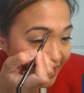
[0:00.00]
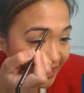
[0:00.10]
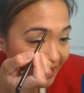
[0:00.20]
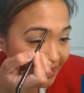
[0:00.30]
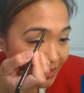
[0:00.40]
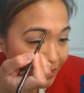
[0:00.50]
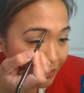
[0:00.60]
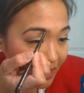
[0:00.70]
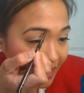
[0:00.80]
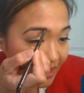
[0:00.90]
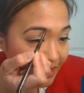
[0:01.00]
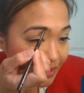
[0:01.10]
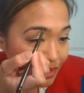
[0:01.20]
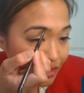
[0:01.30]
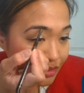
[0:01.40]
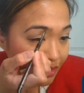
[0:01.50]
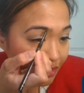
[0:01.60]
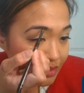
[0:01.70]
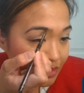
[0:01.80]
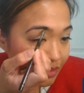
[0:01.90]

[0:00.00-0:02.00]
in small little strokes.